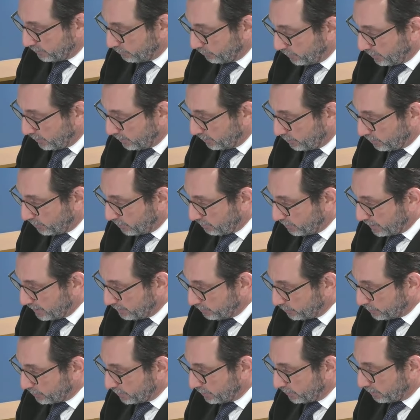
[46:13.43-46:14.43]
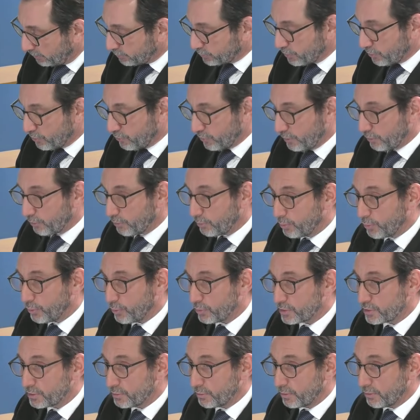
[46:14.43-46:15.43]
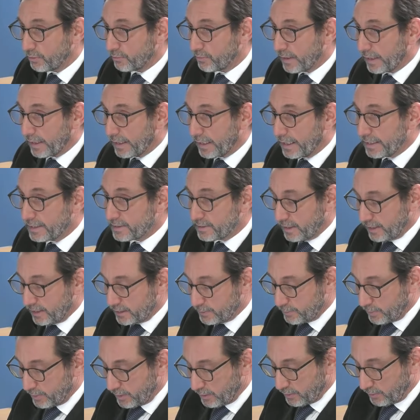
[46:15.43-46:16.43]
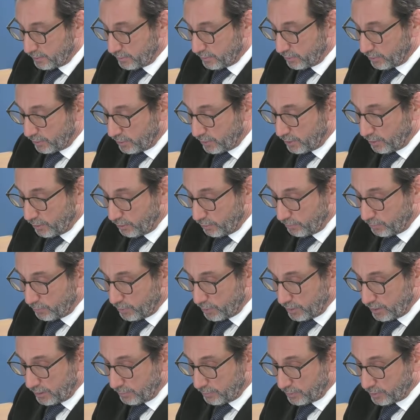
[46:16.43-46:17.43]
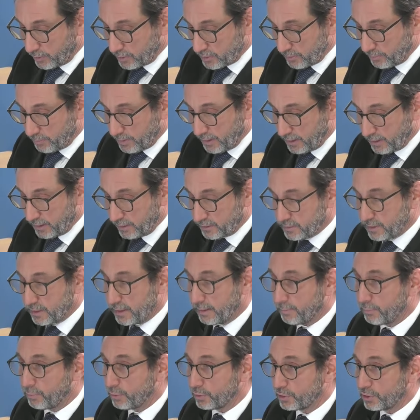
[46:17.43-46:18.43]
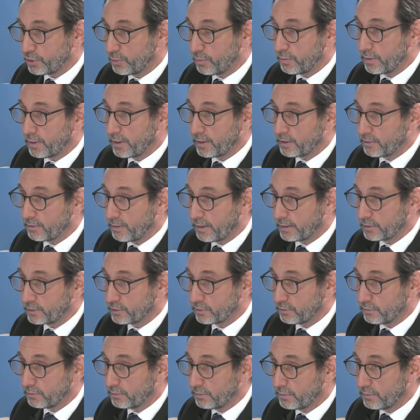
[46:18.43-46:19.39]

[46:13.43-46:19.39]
with people doing option 3 reports who are in fact less expert than you, purely because Appendix A pushed you in their direction.